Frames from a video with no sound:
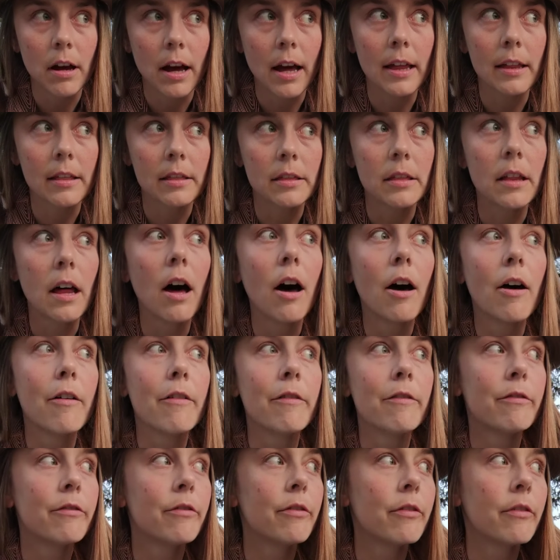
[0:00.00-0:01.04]
I
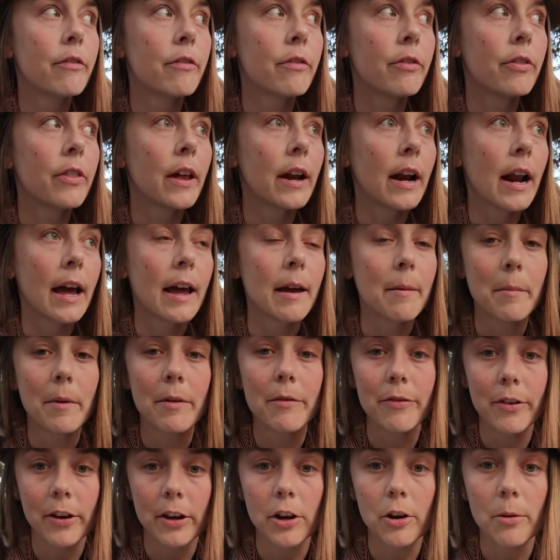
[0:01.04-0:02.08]
love that I am a
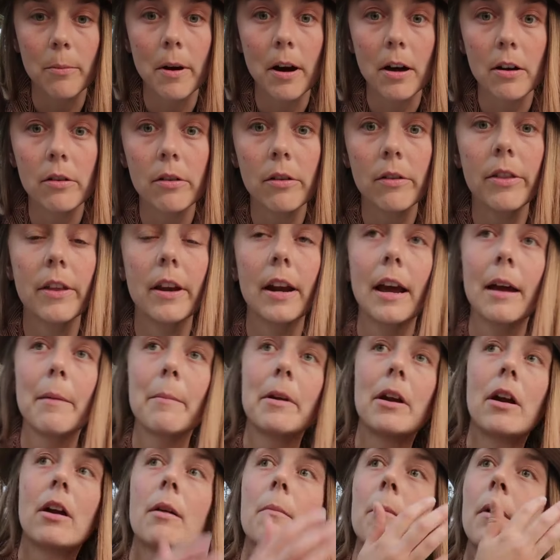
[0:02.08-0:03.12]
figure model, that I am
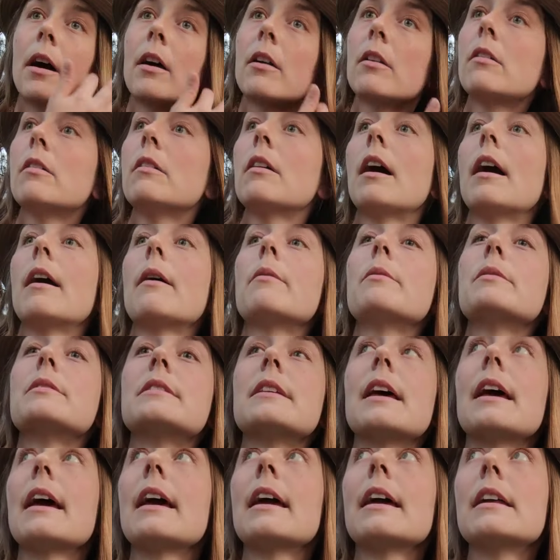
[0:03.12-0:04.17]
an art model. I would
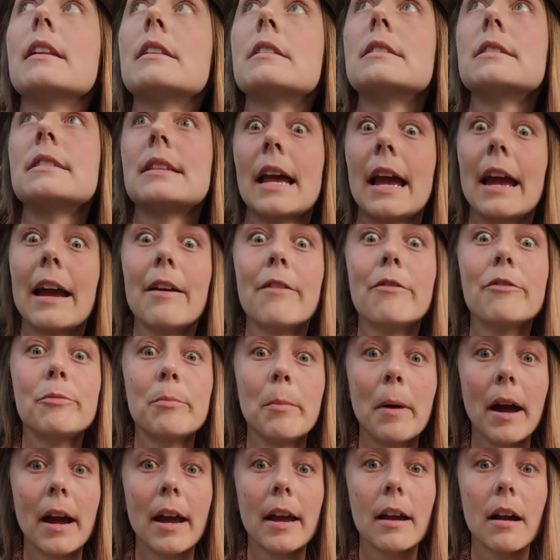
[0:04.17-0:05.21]
say it saved
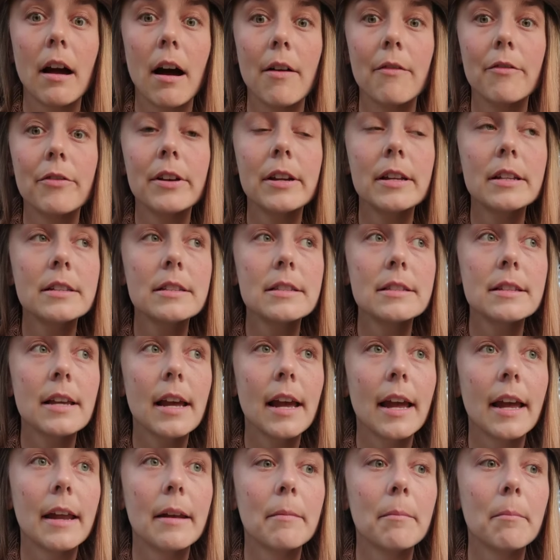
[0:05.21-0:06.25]
my confidence
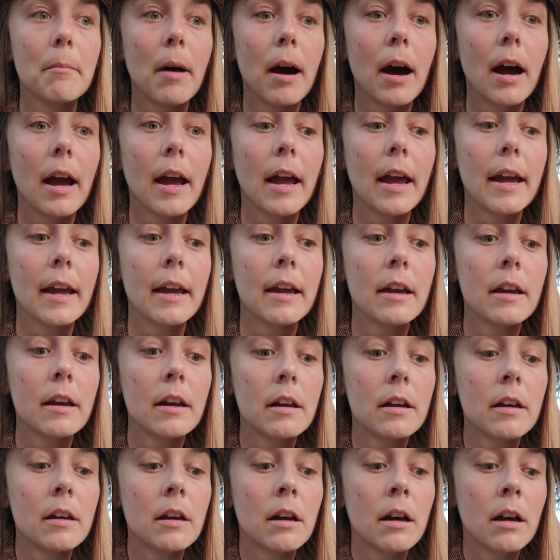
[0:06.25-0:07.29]
and my
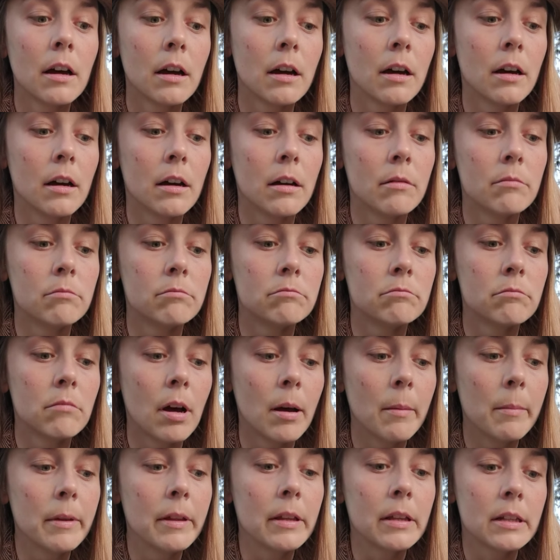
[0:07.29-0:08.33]
um,
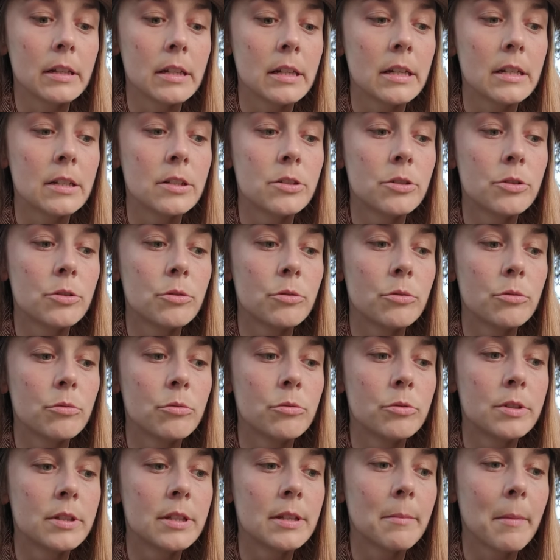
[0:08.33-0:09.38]
ability
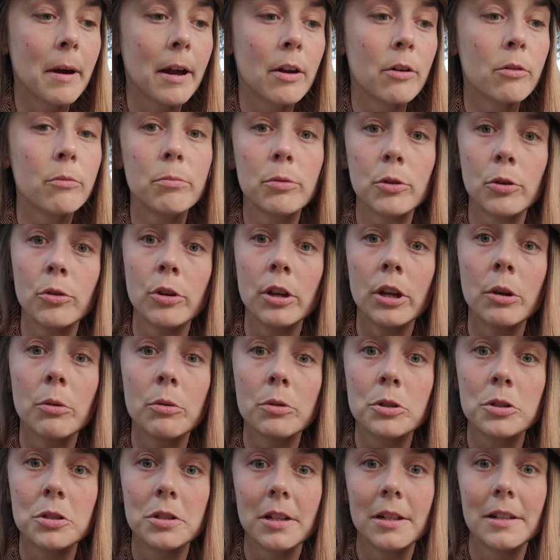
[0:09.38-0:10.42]
to see my own beauty,
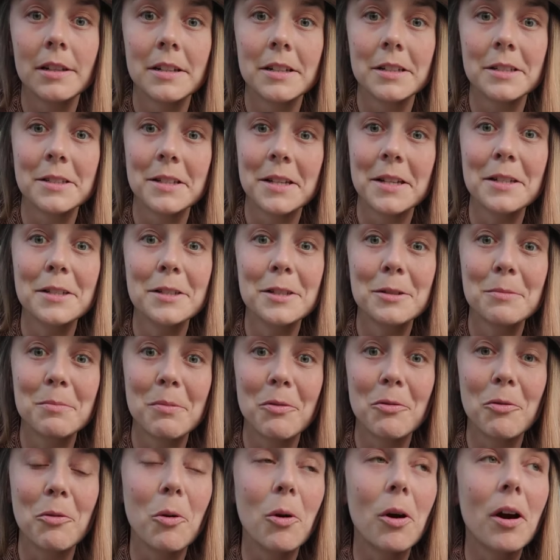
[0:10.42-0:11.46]
which didn't exist
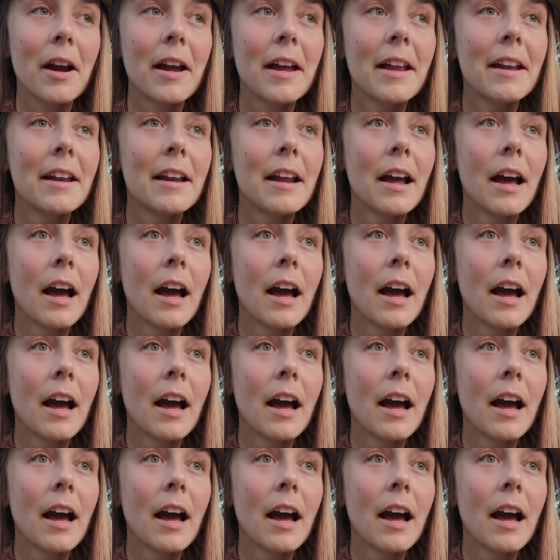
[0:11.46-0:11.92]
before it.